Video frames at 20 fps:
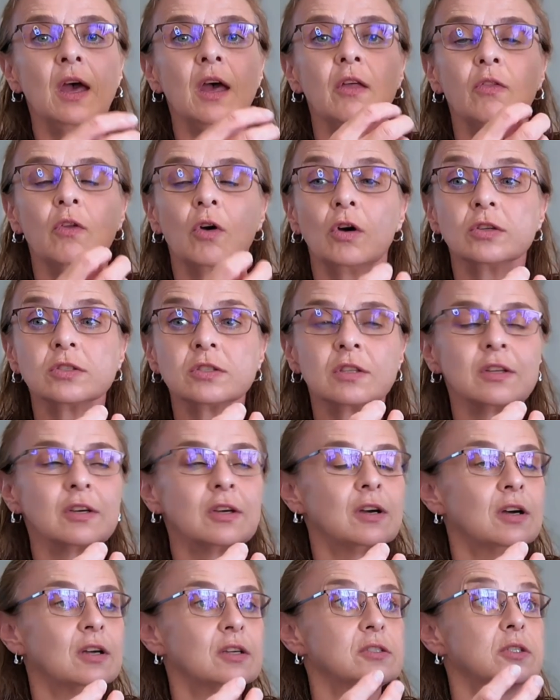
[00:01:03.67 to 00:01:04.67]
and those are
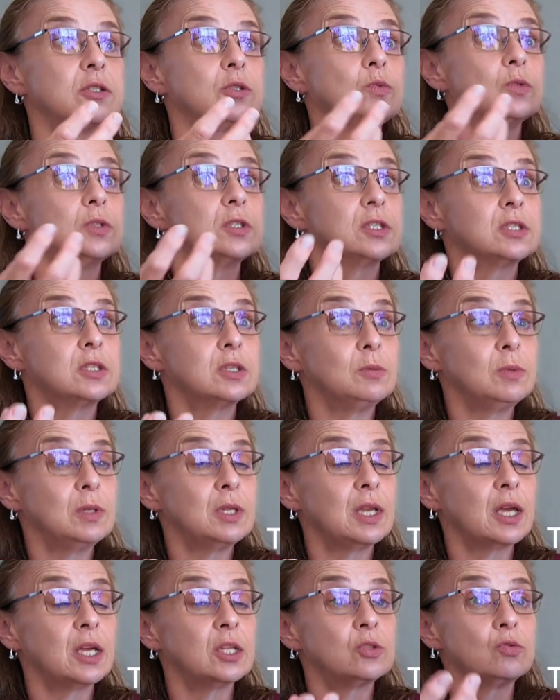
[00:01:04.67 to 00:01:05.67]
the guys that would
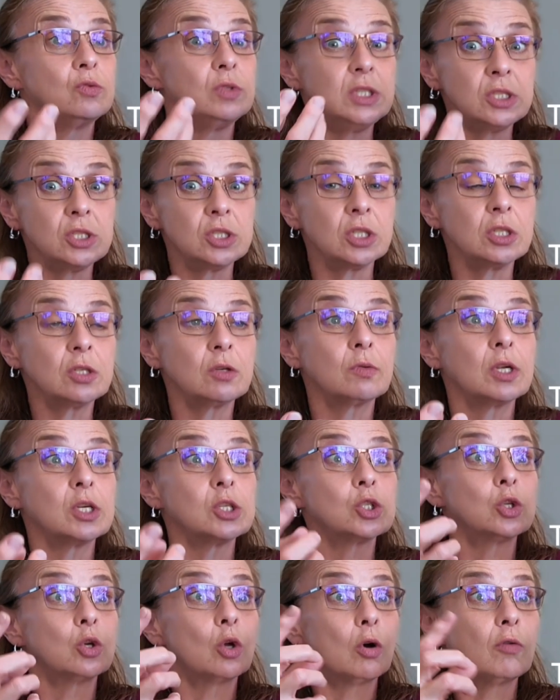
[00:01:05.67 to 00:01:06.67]
stimulate
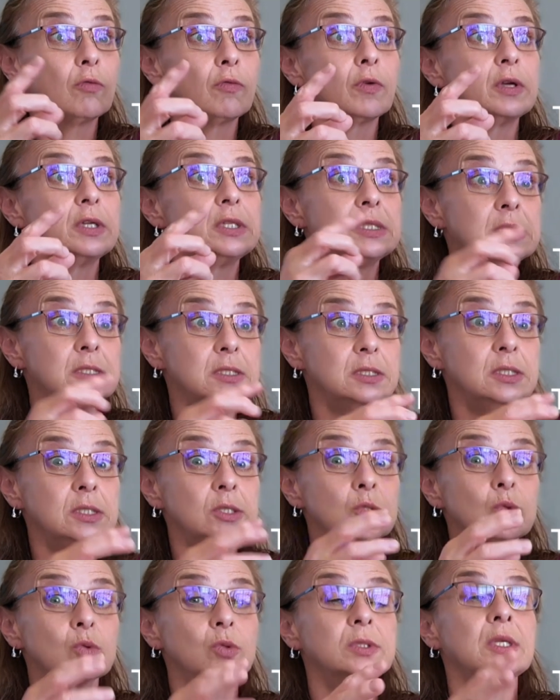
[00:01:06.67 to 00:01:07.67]
regeneration of a
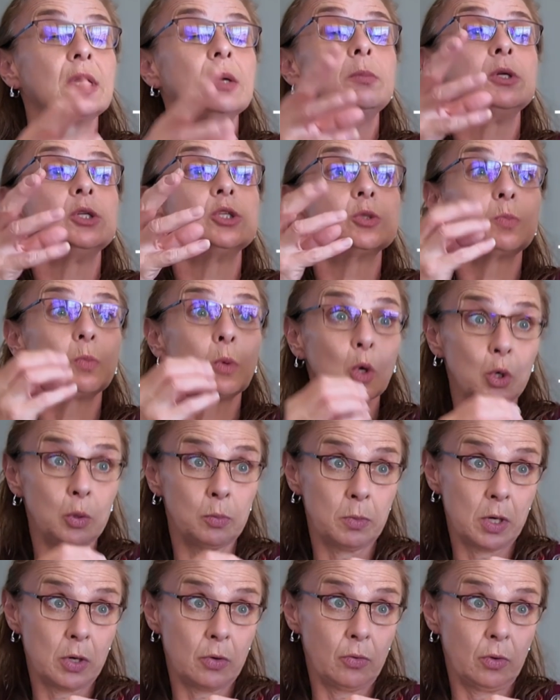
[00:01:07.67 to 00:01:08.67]
diseased or damaged
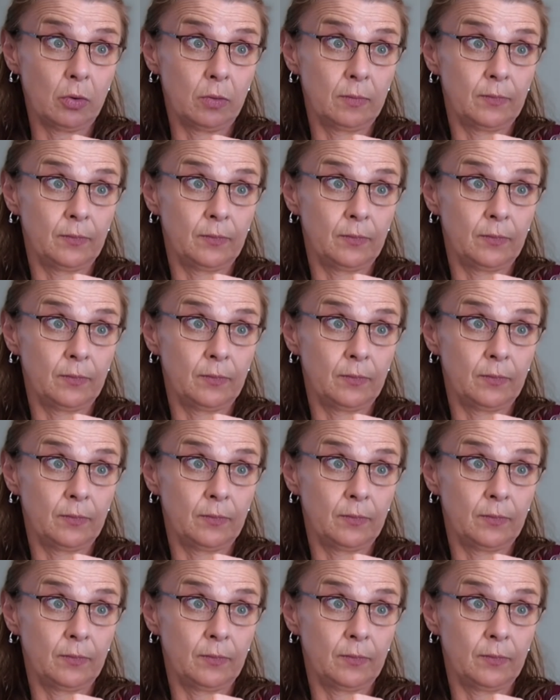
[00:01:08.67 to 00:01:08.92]
bone marrow.